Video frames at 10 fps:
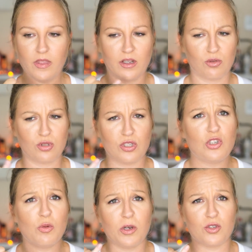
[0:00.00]
It was just
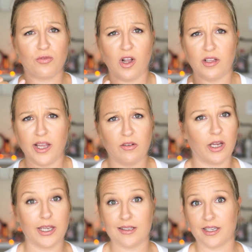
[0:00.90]
too much fallout.
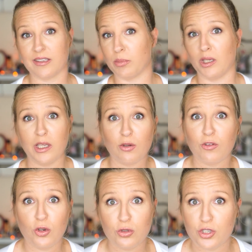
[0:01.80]
I guess I could probably like
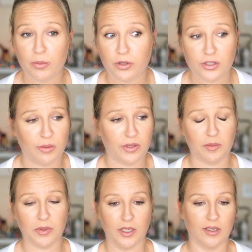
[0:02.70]
Photoshop it or
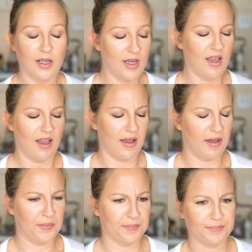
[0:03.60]
something, but
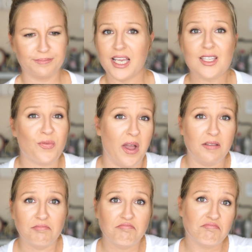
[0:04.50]
um, it's fun.
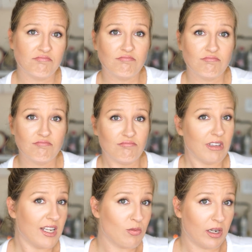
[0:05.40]
It
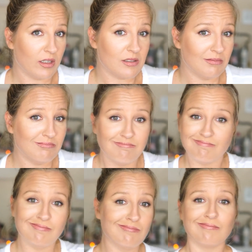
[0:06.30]
is what it is.
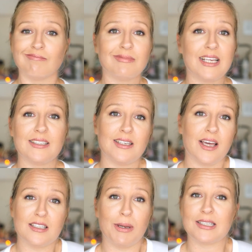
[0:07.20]
It's not
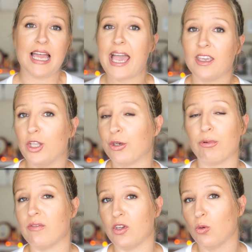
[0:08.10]
a spectacular
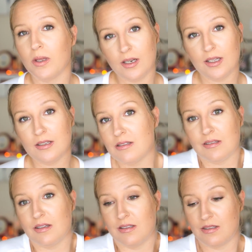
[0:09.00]
review, but it is,
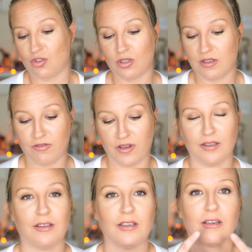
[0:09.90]
it's just a
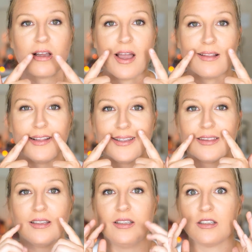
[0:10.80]
fun look. I like
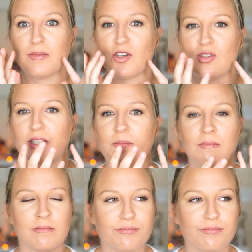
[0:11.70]
the look, especially